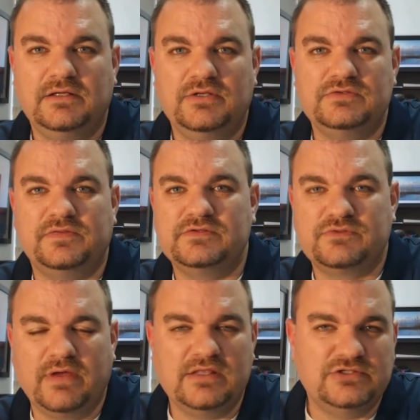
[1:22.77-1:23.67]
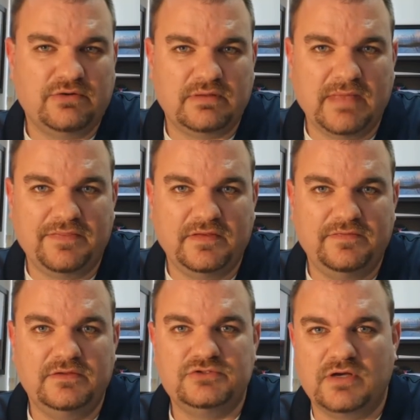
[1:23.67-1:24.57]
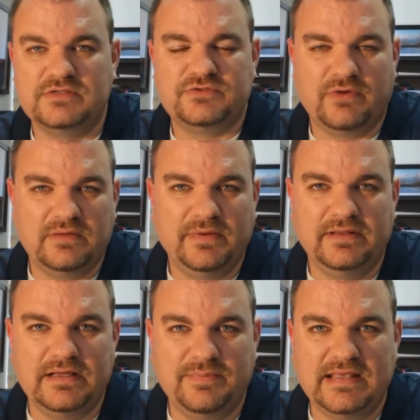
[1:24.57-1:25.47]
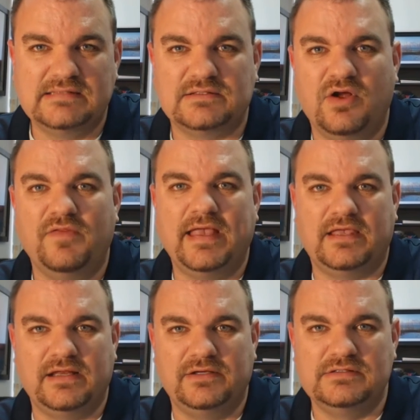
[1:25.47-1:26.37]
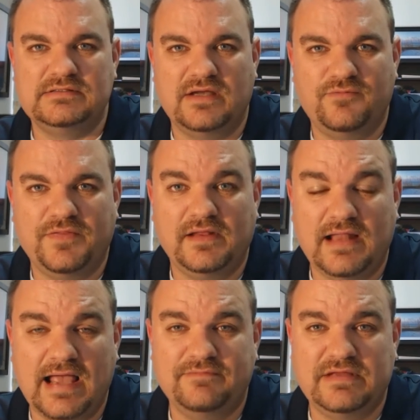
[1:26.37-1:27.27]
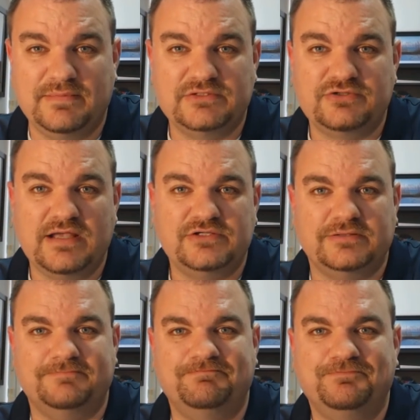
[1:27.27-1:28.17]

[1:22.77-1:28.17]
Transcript: using the screen sharing method, the trust credibility piece, and all that kind of good stuff with a live demonstration.